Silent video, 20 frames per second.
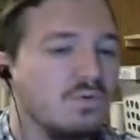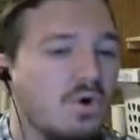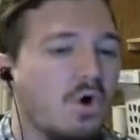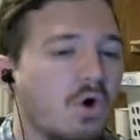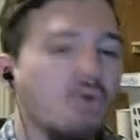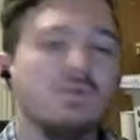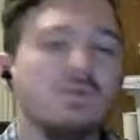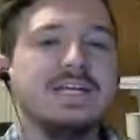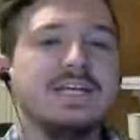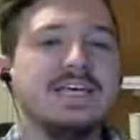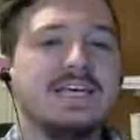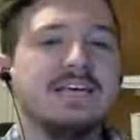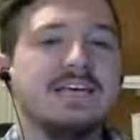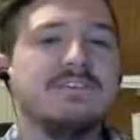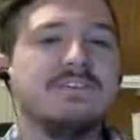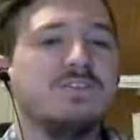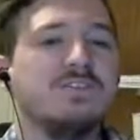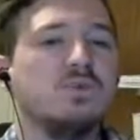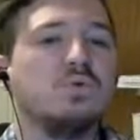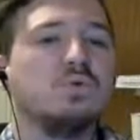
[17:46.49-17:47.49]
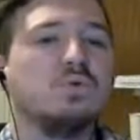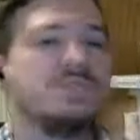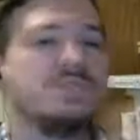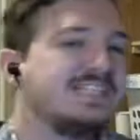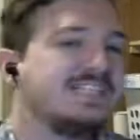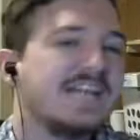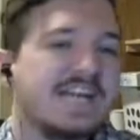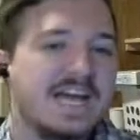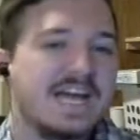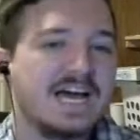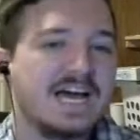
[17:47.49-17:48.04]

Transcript: only if you dare.